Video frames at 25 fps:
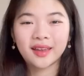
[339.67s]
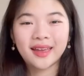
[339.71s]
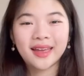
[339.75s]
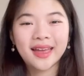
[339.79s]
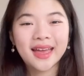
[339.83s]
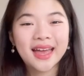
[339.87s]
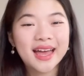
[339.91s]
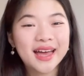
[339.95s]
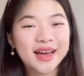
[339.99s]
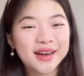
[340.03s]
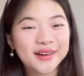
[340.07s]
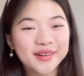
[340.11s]

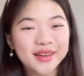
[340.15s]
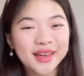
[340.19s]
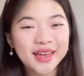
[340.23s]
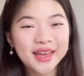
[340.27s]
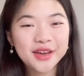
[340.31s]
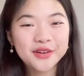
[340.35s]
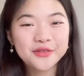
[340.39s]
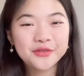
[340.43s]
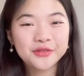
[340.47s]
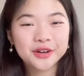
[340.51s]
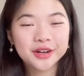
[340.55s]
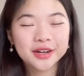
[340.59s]

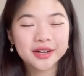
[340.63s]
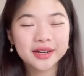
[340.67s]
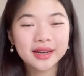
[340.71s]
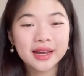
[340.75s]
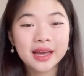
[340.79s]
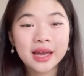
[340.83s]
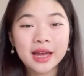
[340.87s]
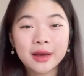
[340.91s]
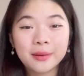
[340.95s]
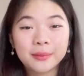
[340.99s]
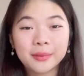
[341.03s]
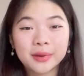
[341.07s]
However,
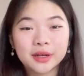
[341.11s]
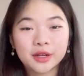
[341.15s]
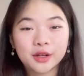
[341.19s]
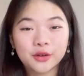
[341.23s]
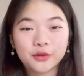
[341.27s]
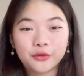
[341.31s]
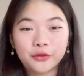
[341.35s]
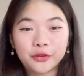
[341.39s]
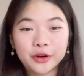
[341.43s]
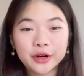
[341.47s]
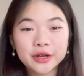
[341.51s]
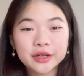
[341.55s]
many
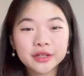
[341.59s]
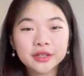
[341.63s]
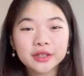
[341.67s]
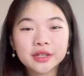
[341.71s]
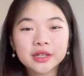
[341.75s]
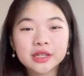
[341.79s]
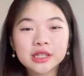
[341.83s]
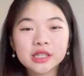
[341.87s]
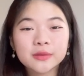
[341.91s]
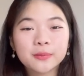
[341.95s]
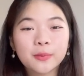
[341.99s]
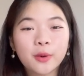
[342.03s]

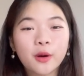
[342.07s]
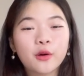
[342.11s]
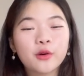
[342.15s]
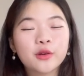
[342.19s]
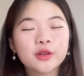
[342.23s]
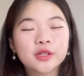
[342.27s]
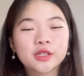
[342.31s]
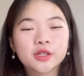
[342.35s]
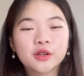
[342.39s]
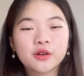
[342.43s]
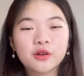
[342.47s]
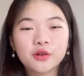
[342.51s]
foreigners
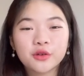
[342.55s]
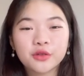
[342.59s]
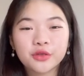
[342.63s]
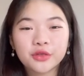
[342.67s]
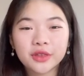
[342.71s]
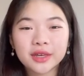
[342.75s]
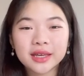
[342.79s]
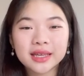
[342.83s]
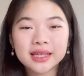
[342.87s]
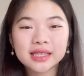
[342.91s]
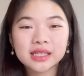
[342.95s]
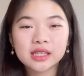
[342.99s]
post good
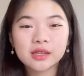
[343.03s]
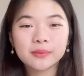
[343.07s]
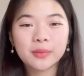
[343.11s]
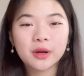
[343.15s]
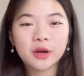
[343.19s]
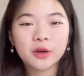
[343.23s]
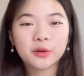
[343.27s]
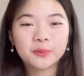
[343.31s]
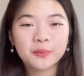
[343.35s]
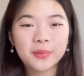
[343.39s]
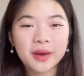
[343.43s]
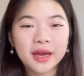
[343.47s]
things
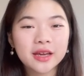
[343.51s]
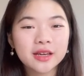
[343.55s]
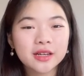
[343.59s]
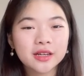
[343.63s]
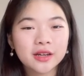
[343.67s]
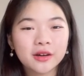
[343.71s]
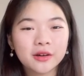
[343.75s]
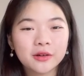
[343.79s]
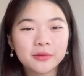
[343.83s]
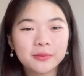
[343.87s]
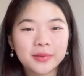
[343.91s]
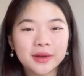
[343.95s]
about
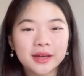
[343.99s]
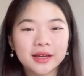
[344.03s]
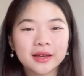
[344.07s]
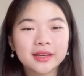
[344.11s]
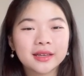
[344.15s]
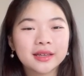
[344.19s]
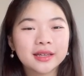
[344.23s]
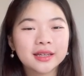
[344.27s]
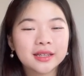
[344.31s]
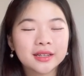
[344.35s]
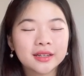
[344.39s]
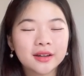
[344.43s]
Bangkok Bank
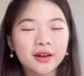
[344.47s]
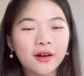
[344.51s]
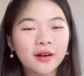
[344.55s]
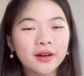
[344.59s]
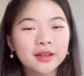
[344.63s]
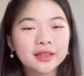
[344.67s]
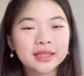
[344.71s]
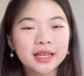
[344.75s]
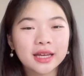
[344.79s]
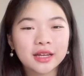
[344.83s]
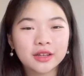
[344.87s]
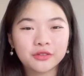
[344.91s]
in
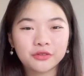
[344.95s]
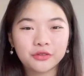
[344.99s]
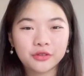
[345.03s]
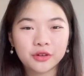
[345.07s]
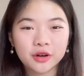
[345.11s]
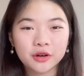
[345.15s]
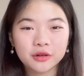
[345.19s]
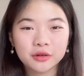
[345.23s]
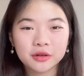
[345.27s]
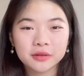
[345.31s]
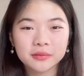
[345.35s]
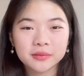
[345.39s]
online
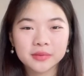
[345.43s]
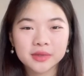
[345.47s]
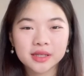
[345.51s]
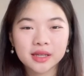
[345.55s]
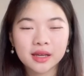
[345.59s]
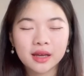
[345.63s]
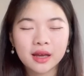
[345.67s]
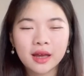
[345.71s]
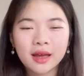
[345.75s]
forums.